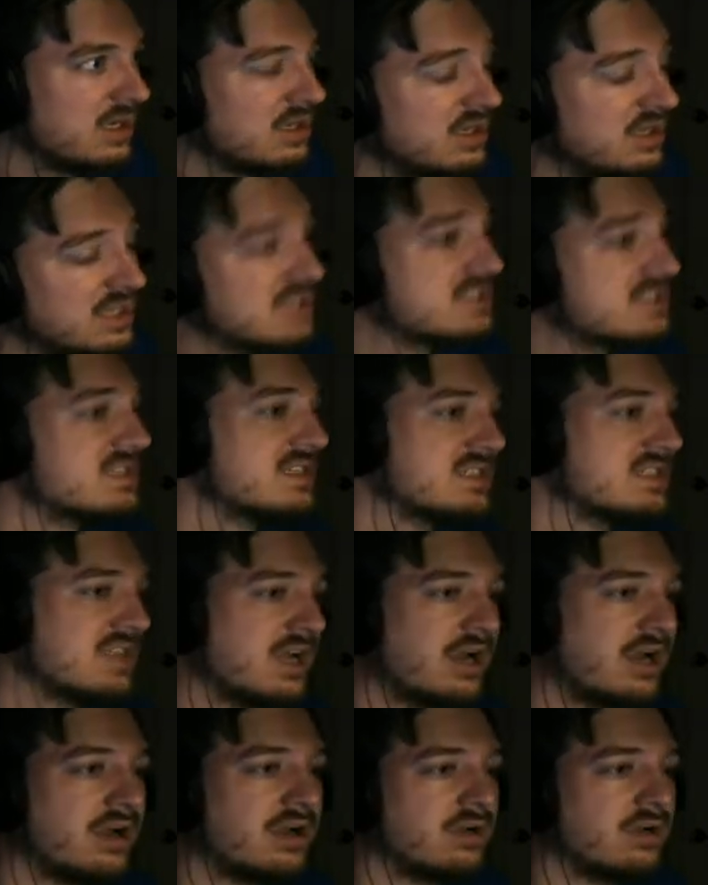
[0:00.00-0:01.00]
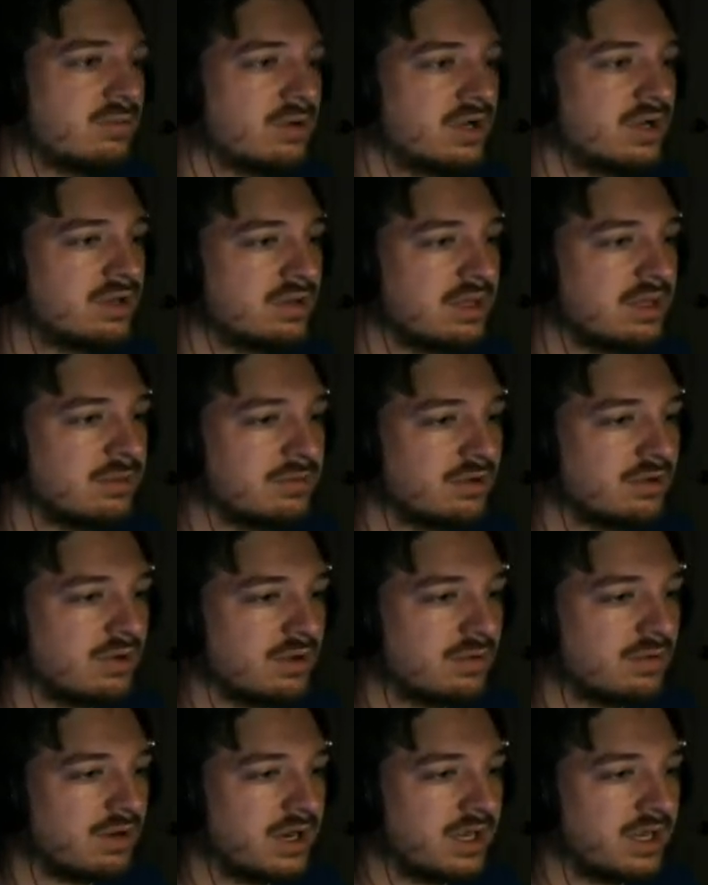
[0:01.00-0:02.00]
This is the area where you keep going
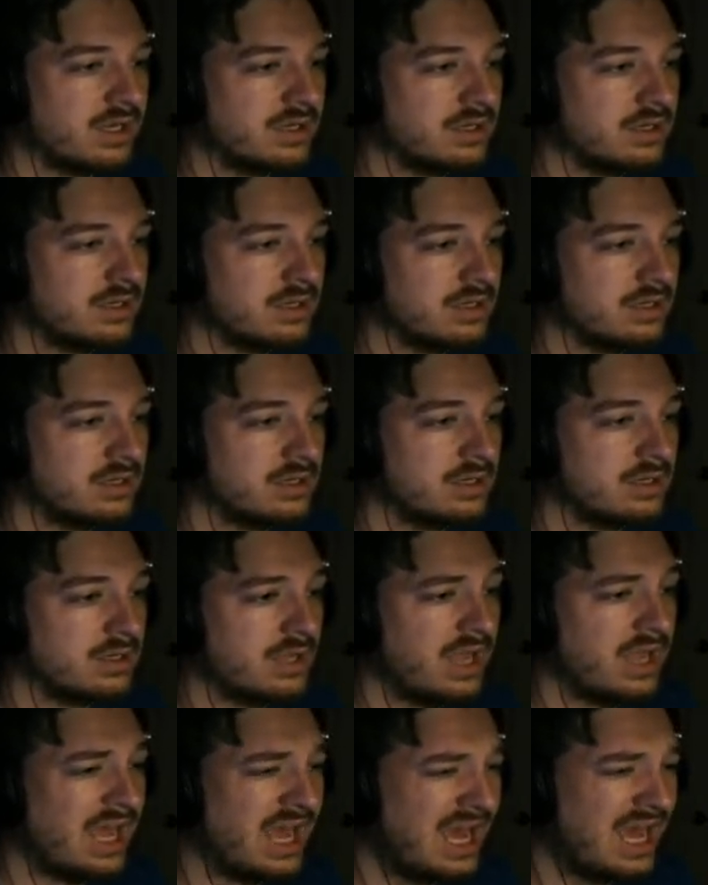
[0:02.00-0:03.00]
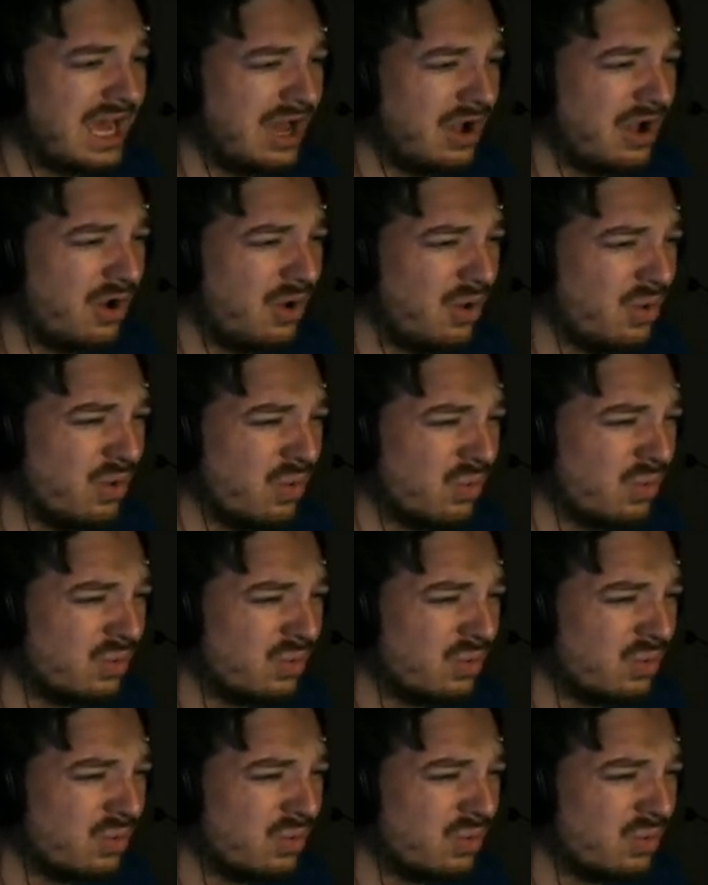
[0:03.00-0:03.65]
right. Ow!